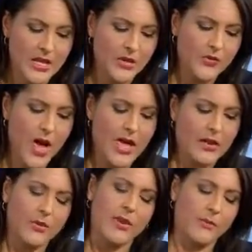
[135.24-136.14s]
you've got
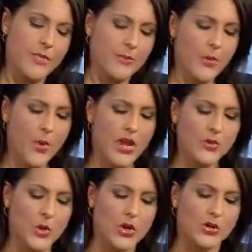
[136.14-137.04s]
minimum
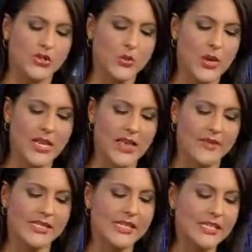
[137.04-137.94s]
wage workers in
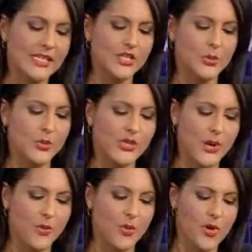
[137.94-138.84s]
2011,
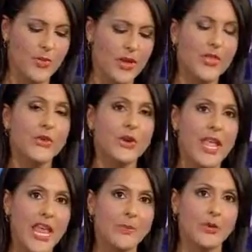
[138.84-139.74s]
62% were women,
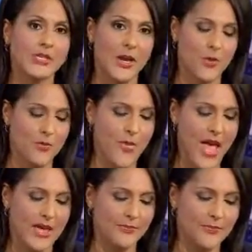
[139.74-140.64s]
38% were
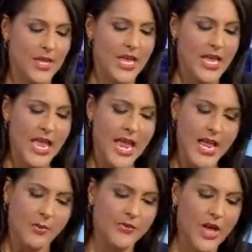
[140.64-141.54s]
men.
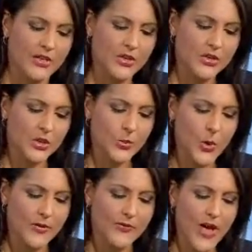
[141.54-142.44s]
And we've got
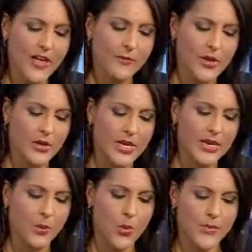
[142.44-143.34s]
2.5
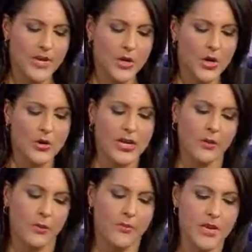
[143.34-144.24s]
million women
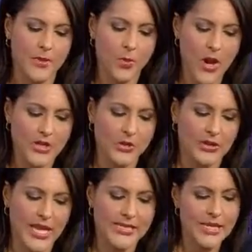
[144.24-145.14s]
earning minimum wage
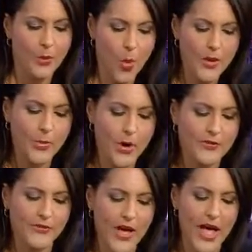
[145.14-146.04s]
or less and
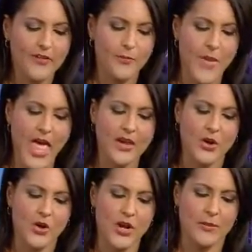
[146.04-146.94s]
1.5
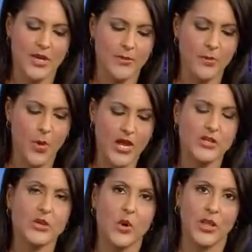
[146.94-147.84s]
men earning minimum
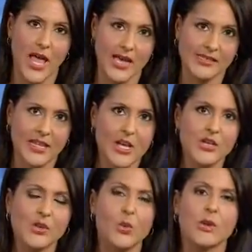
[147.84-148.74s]
wage or less.
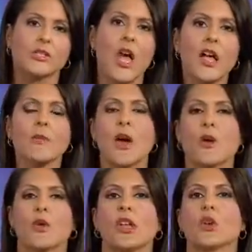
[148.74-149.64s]
So when we talk
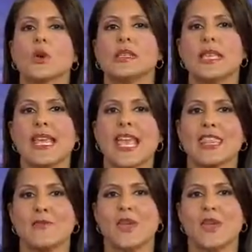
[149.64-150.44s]
about increasing the